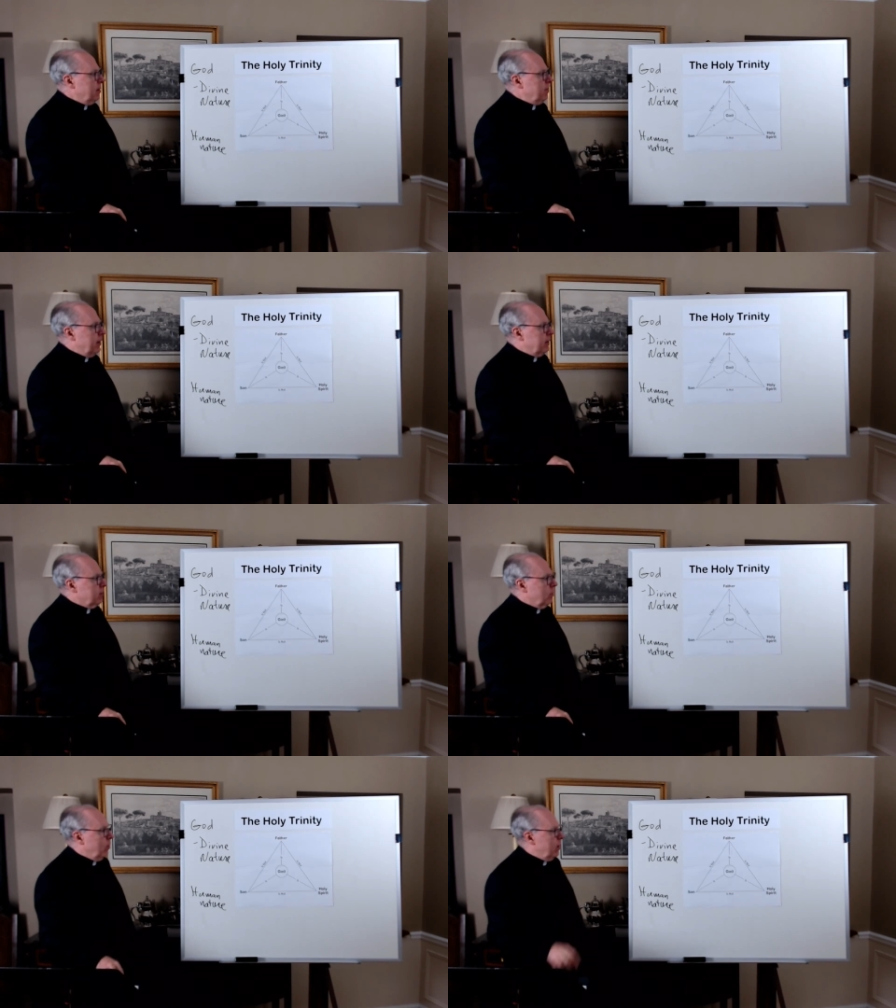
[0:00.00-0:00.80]
But
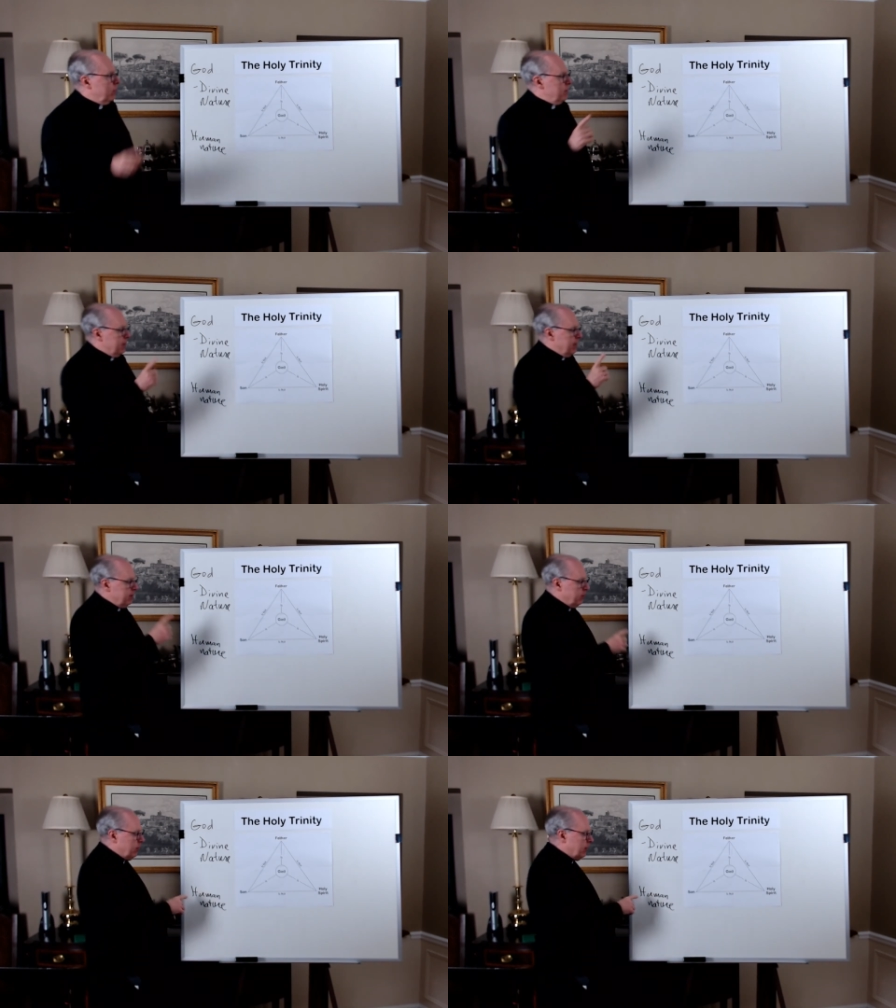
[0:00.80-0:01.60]
what we begin
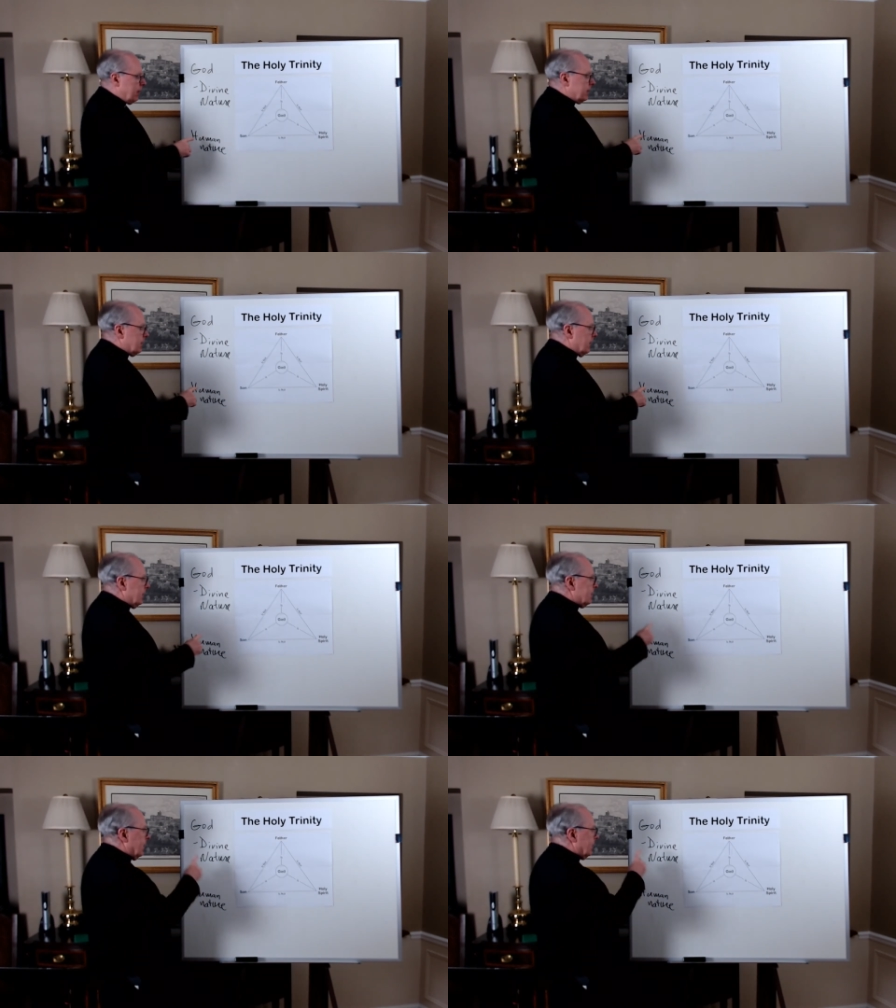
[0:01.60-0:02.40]
to realize then
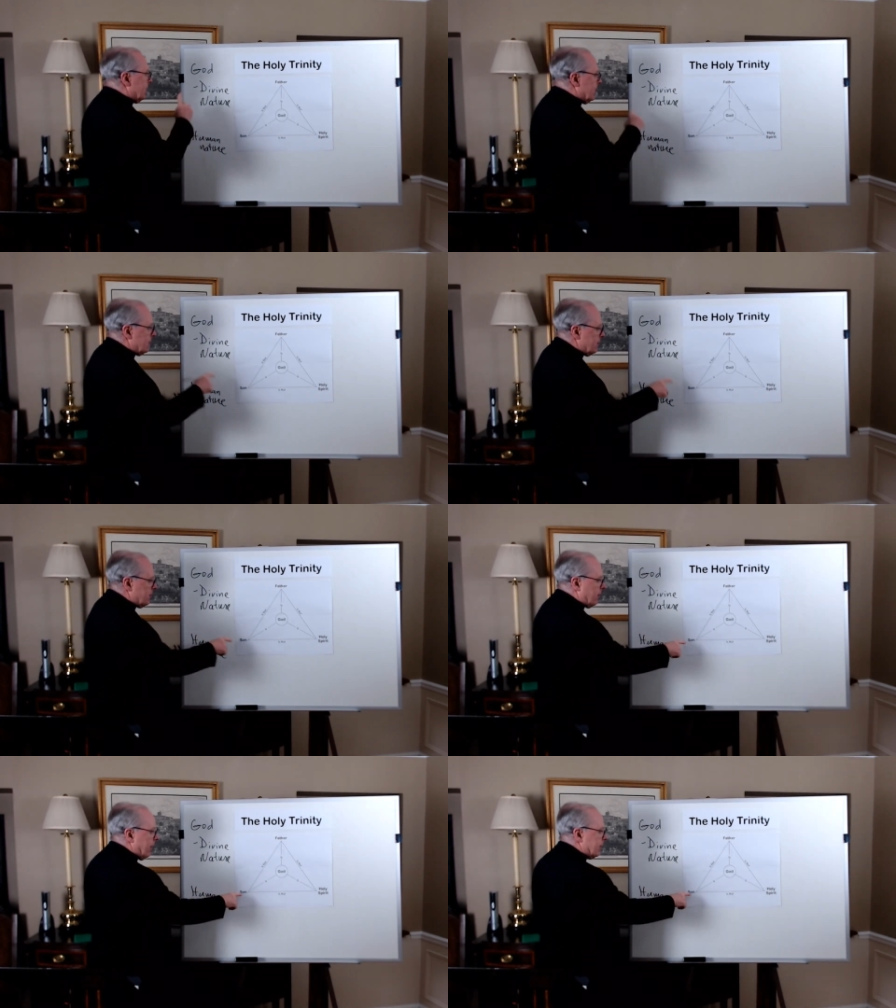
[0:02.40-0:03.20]
is that Jesus
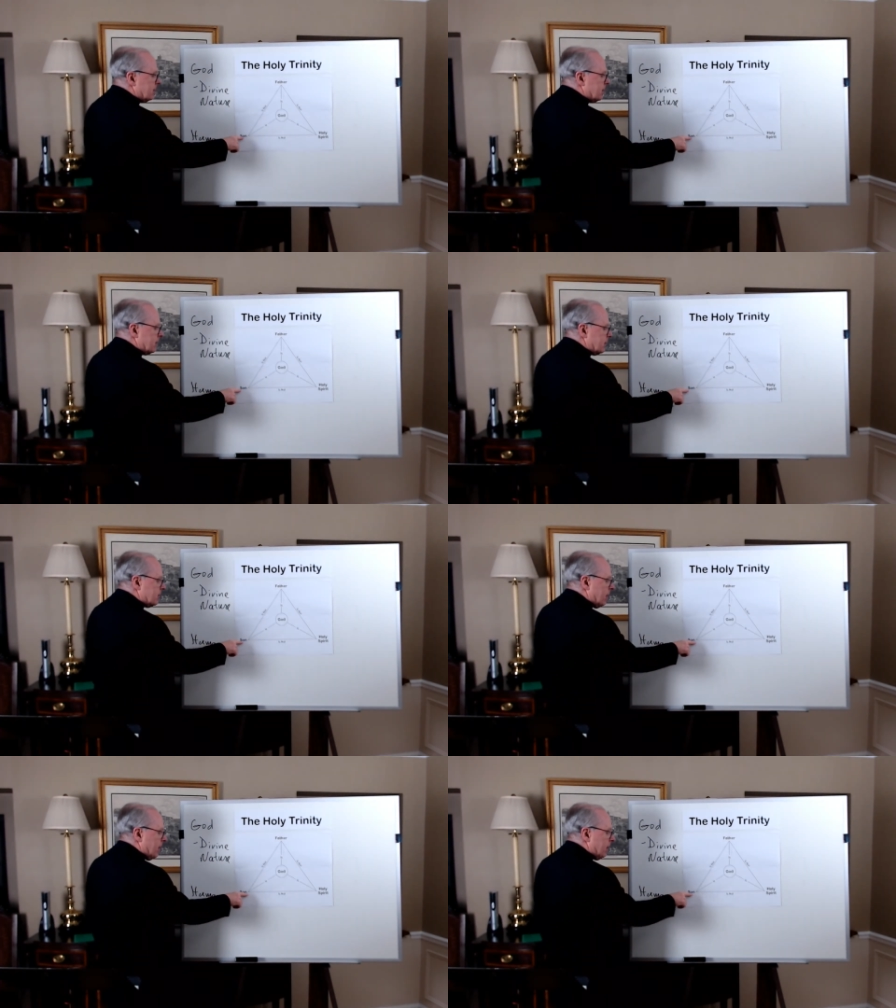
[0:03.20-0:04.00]
Christ, the
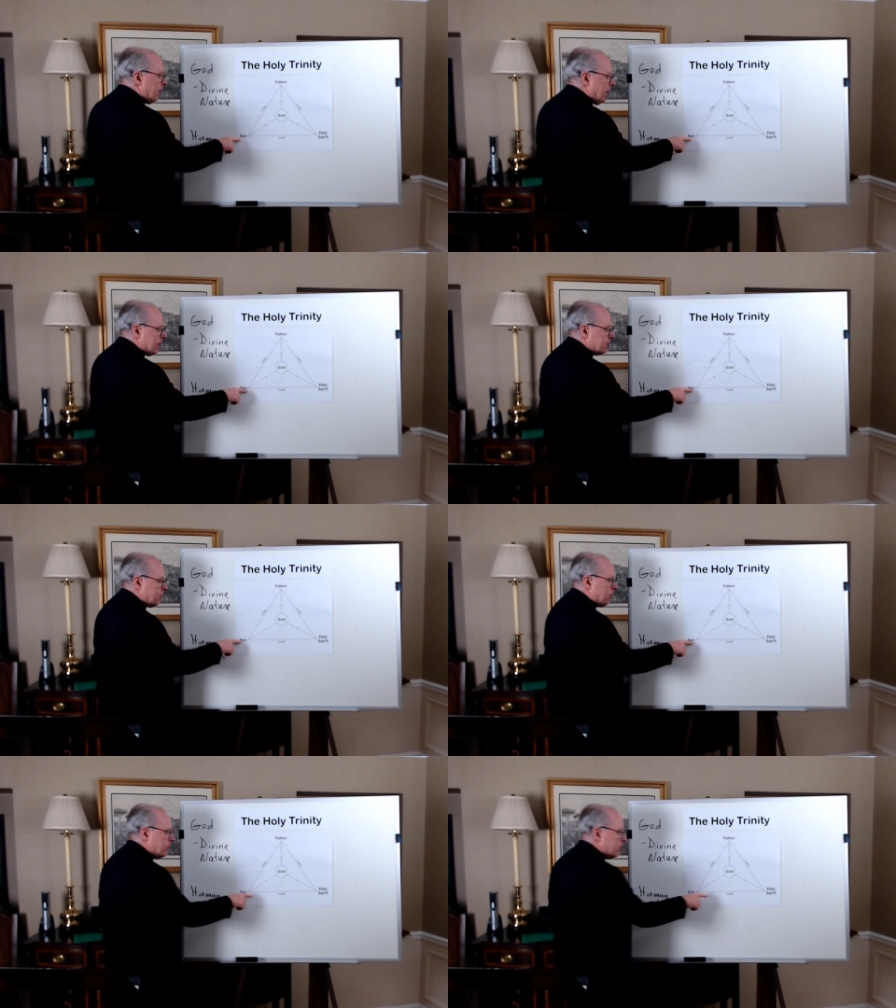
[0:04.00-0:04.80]
Son as a
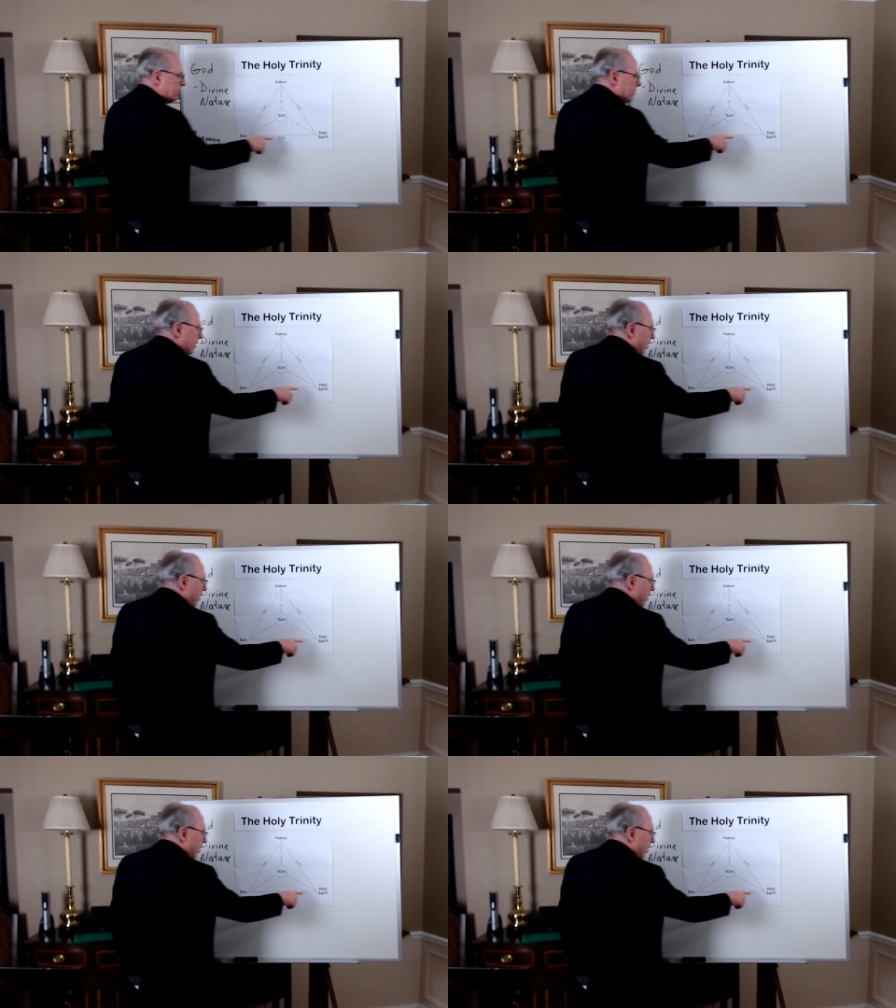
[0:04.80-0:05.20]
person, the